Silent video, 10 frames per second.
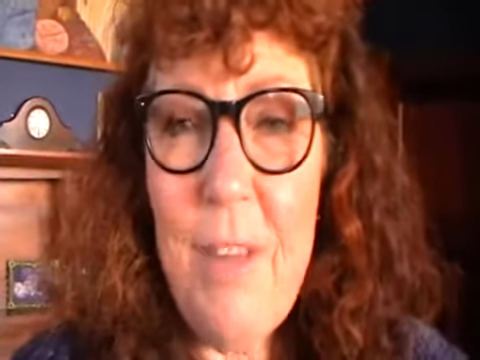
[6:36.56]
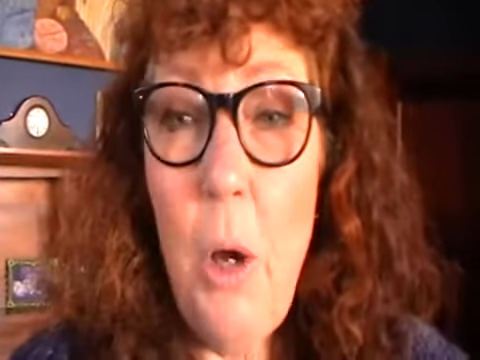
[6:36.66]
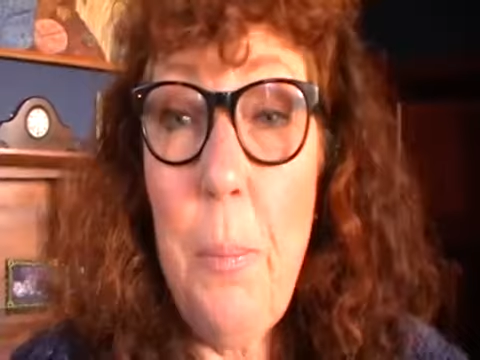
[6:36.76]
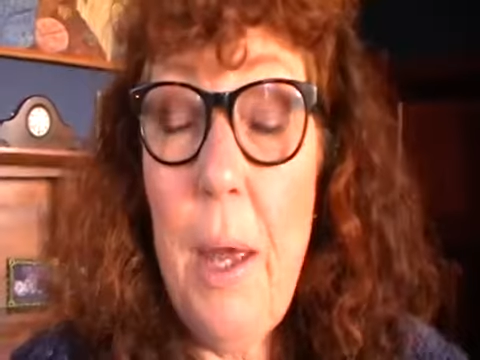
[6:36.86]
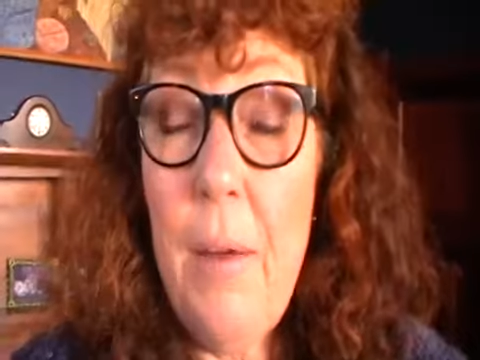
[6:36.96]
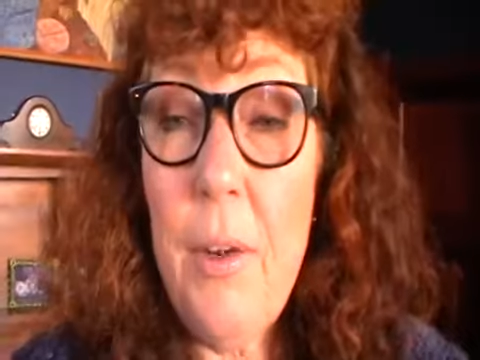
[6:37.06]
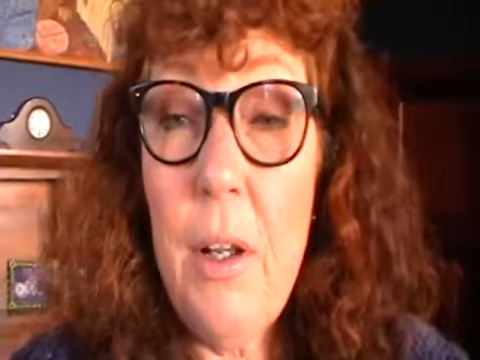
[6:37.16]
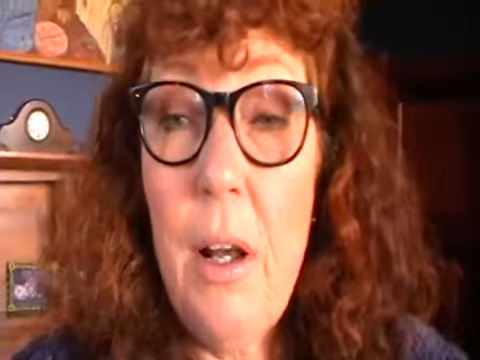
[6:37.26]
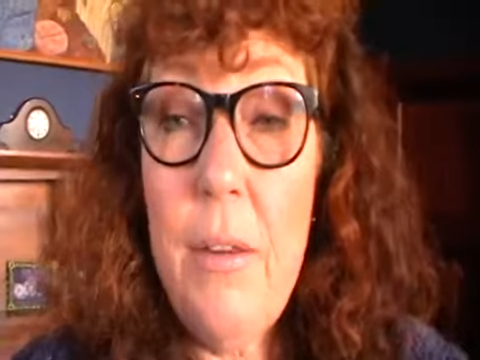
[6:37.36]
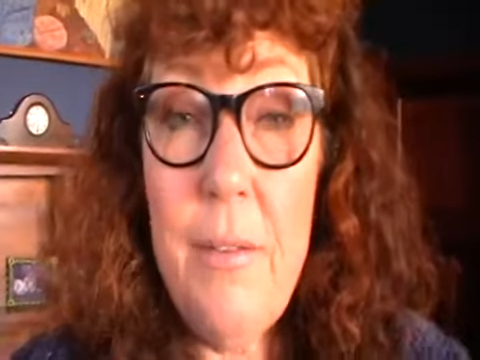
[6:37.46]
hope you're having
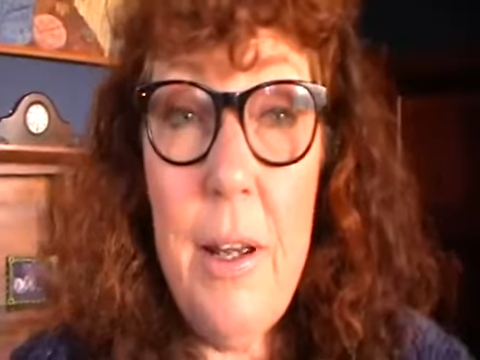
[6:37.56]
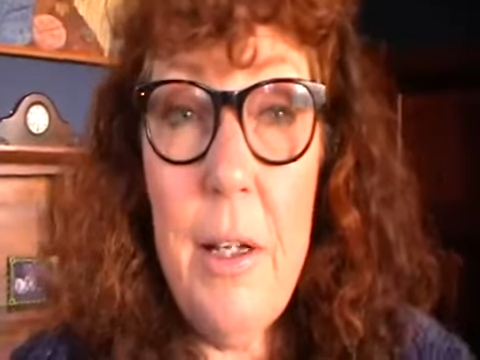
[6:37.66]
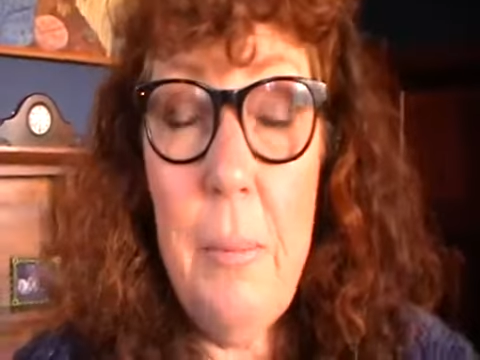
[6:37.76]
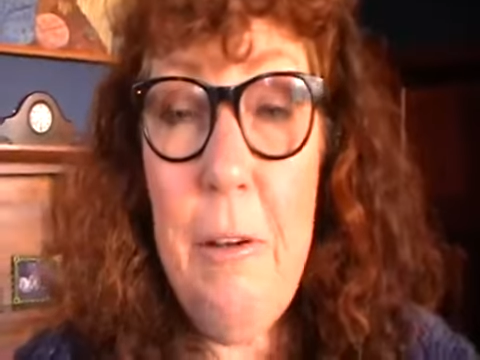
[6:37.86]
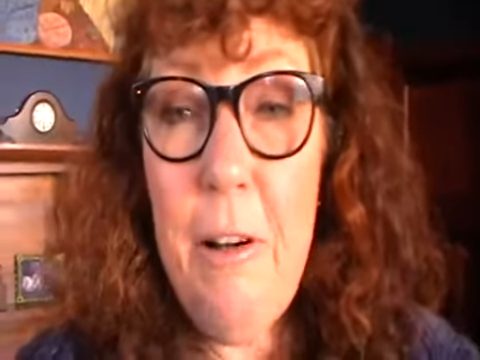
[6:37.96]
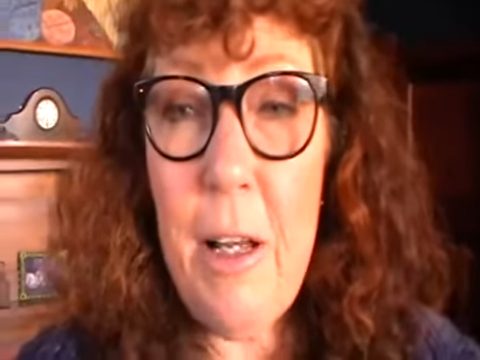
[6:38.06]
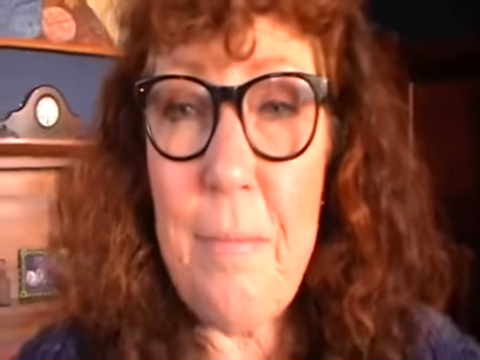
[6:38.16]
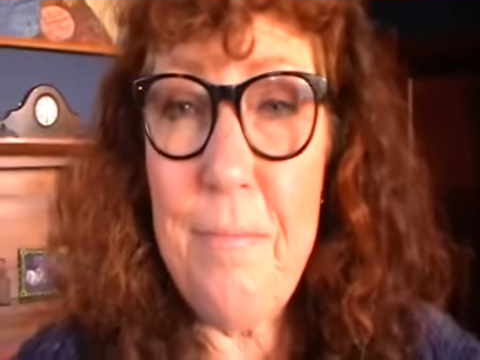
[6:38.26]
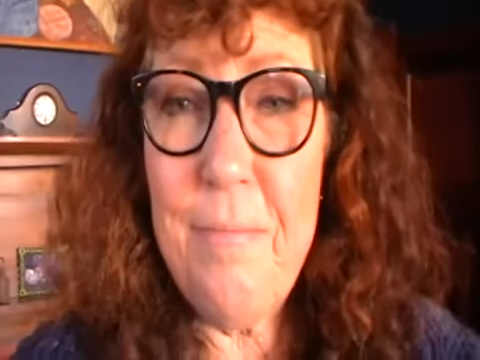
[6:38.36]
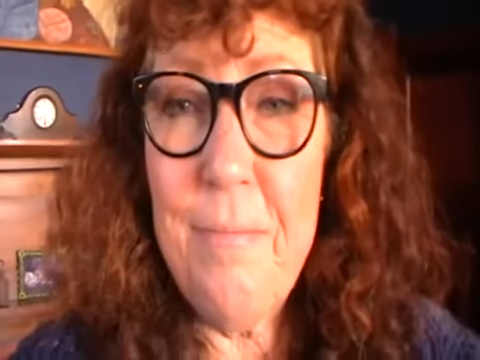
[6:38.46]
a nice day in
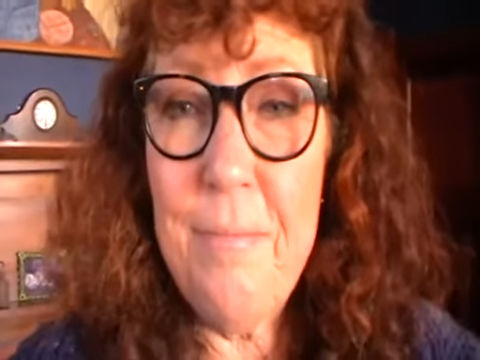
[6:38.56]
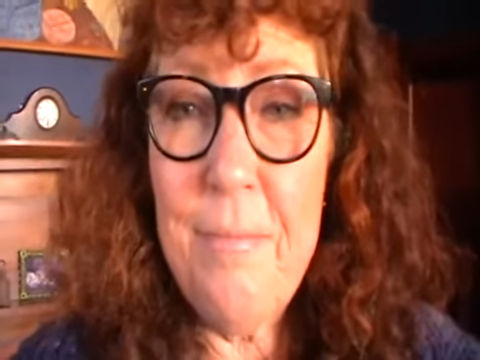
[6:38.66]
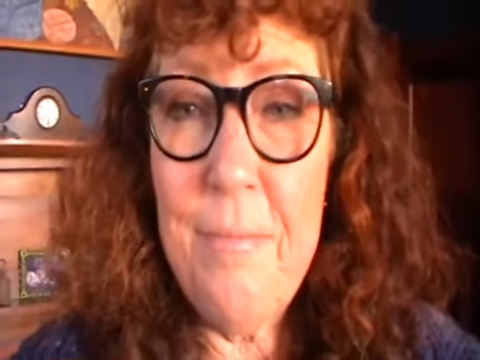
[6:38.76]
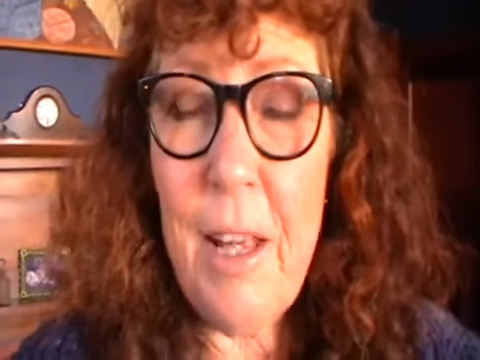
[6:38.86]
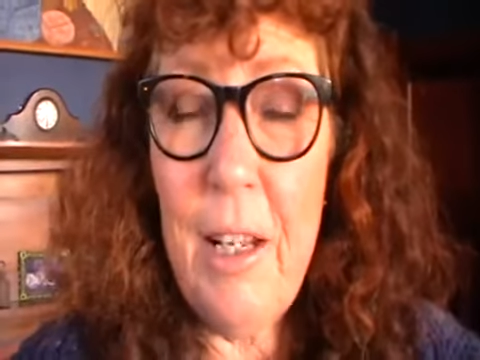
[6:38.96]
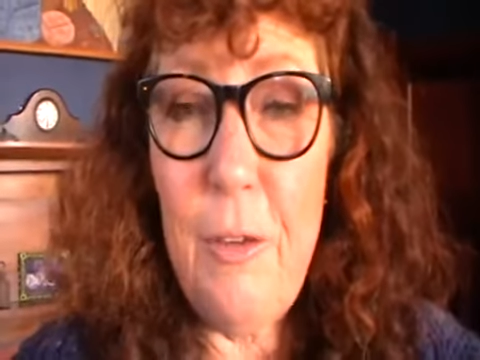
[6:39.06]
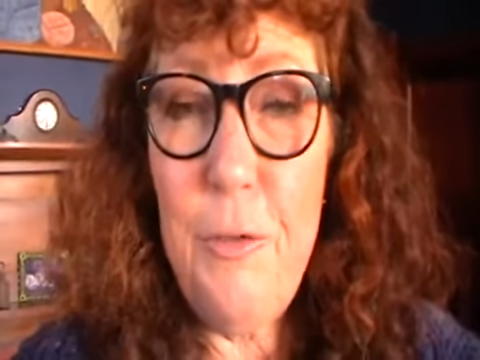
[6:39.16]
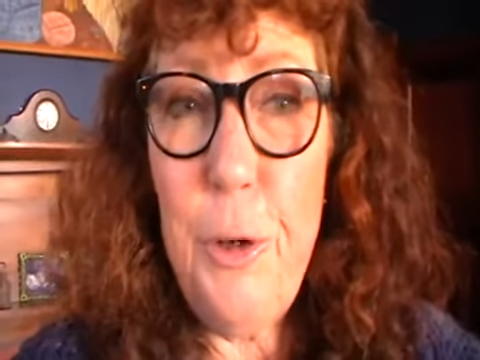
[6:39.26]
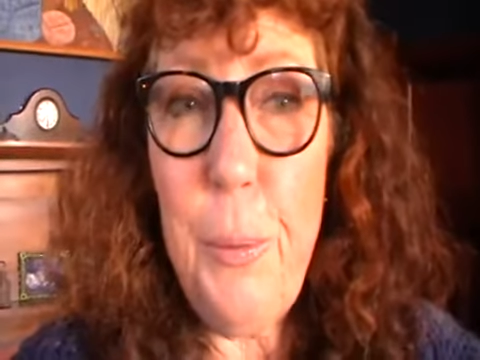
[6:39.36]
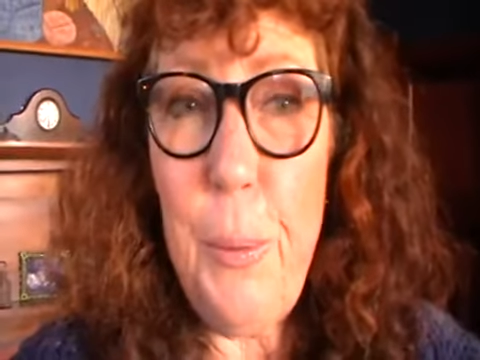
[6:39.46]
America.
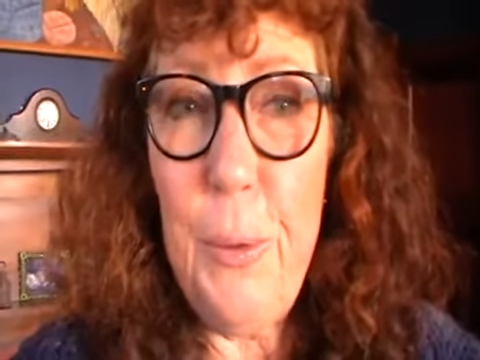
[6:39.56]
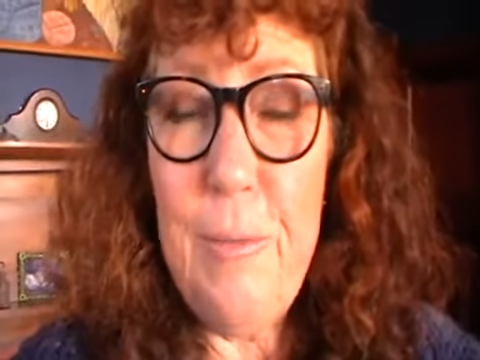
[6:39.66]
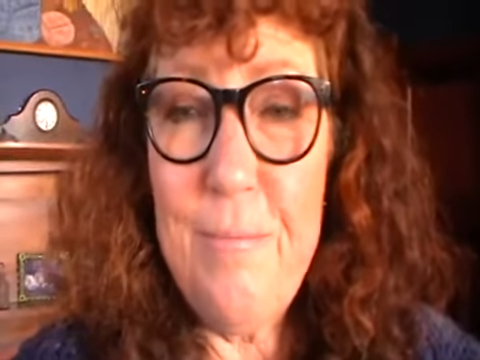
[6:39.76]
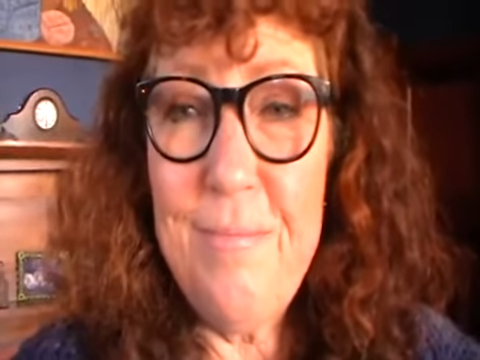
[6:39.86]
Love to you all.